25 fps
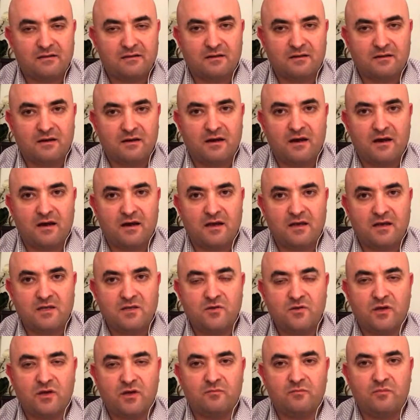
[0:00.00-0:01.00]
uh,
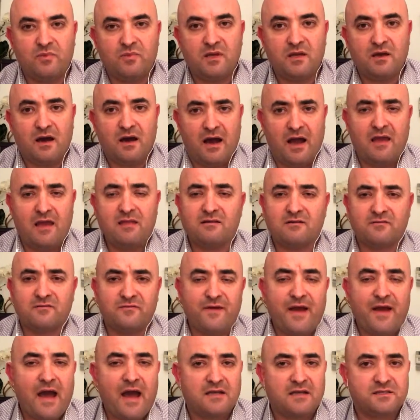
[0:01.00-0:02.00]
you can be either
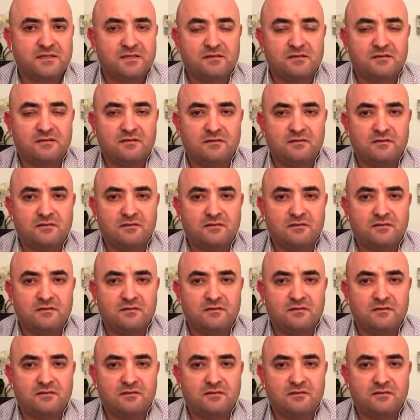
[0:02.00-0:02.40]
fast